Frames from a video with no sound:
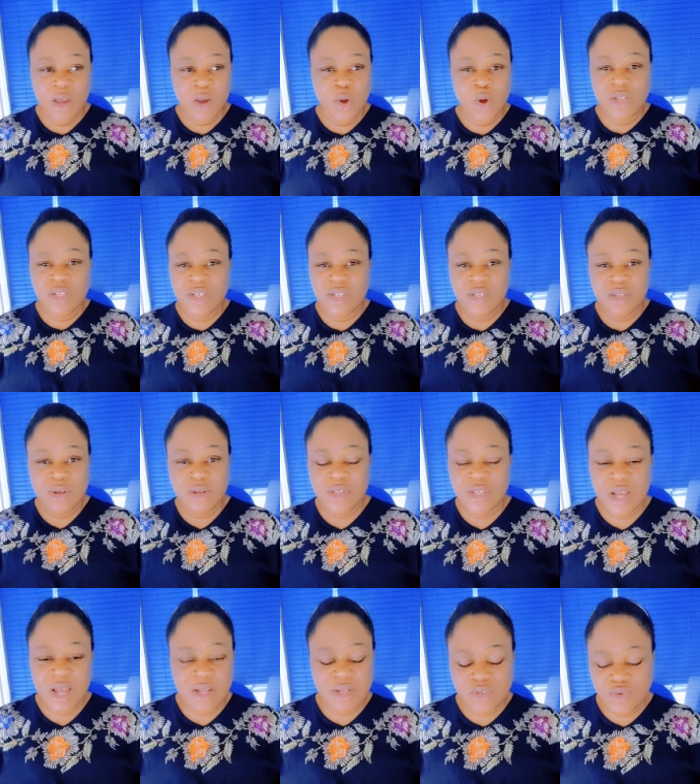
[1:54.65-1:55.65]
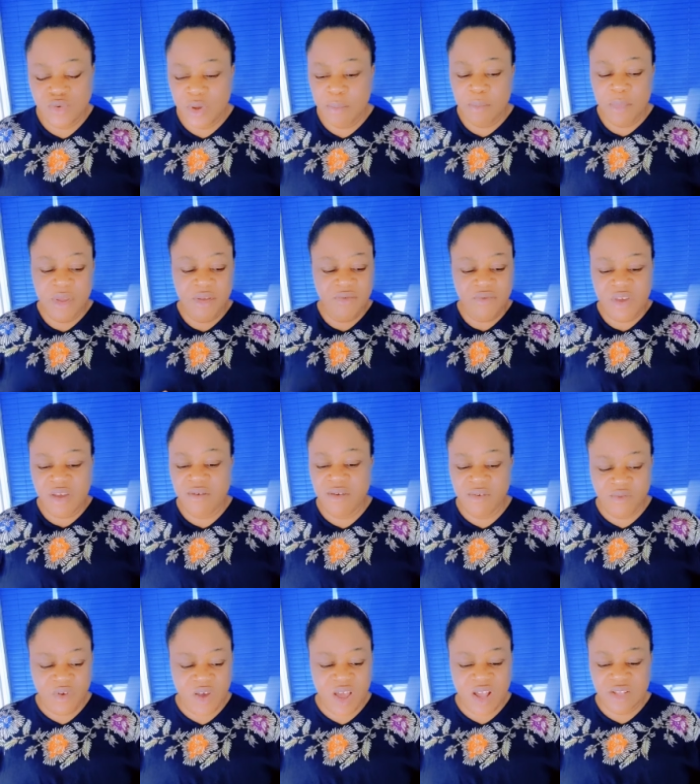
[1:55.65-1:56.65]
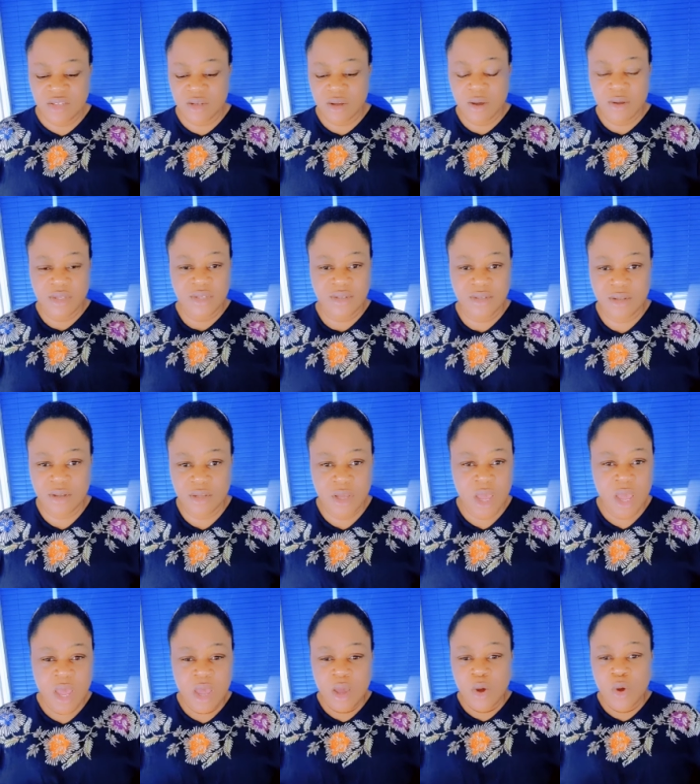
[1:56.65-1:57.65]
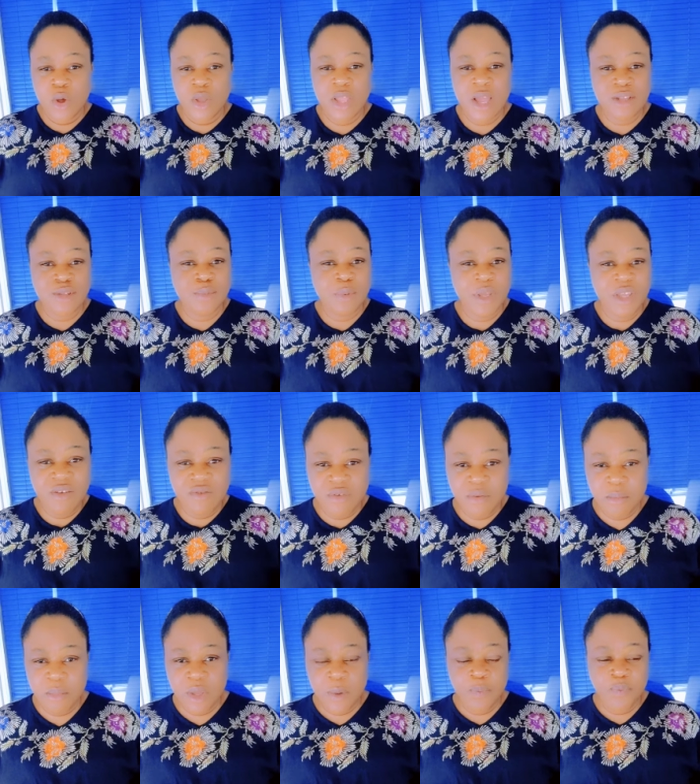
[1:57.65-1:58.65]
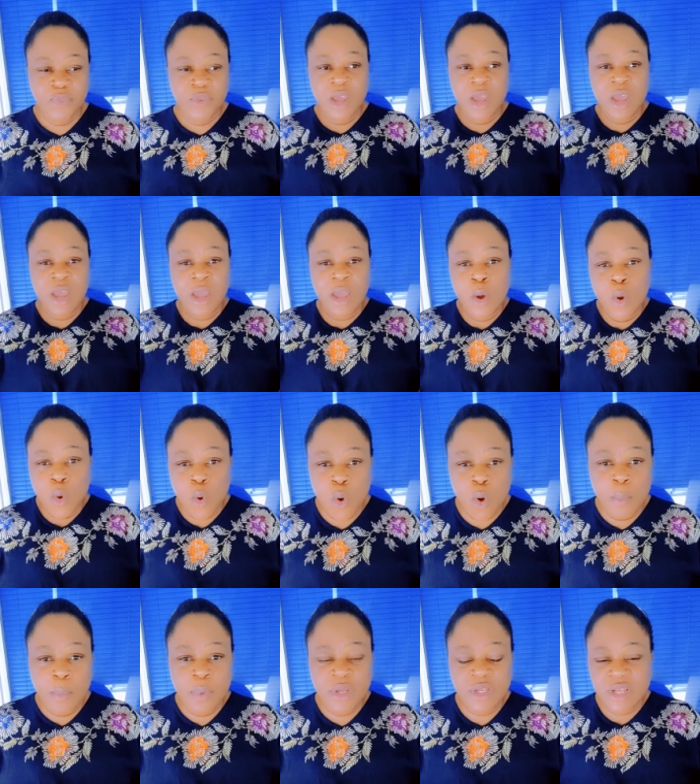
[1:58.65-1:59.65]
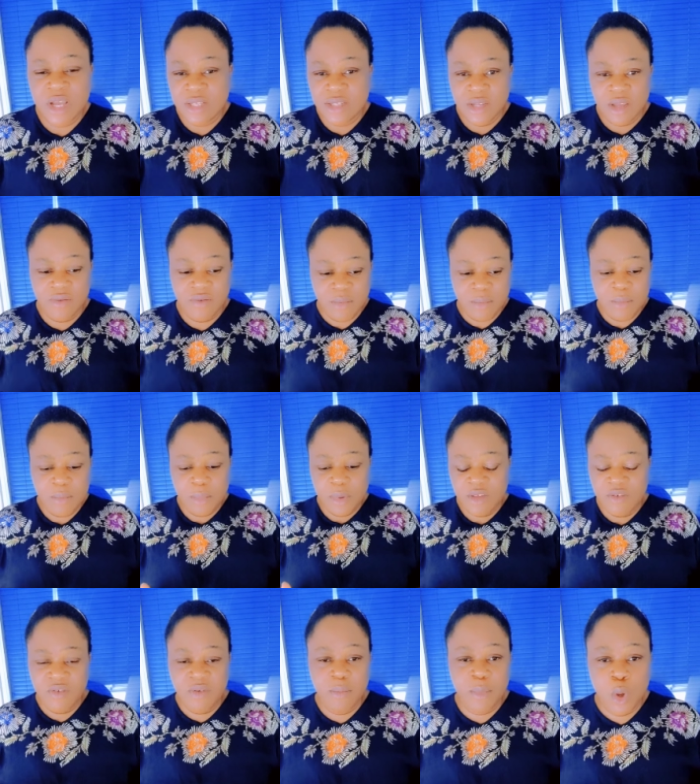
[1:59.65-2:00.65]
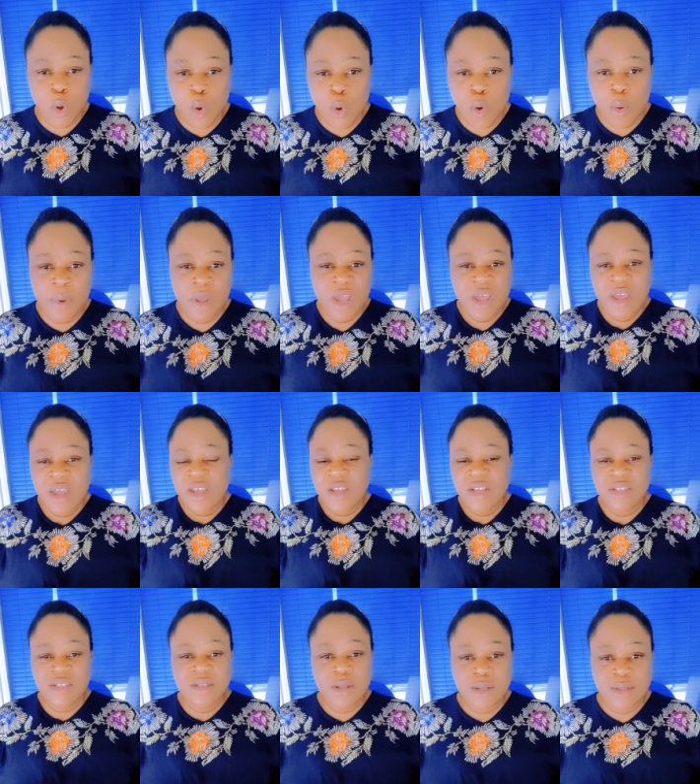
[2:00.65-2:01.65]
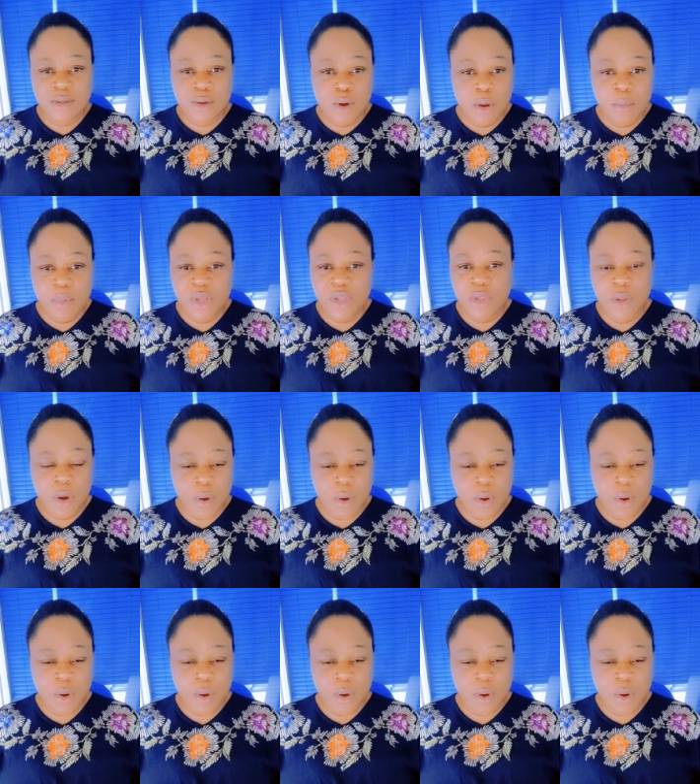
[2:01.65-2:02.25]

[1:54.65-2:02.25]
God is not answering me very fast. God has been giving me a hope. He has given me hope. He's not coming.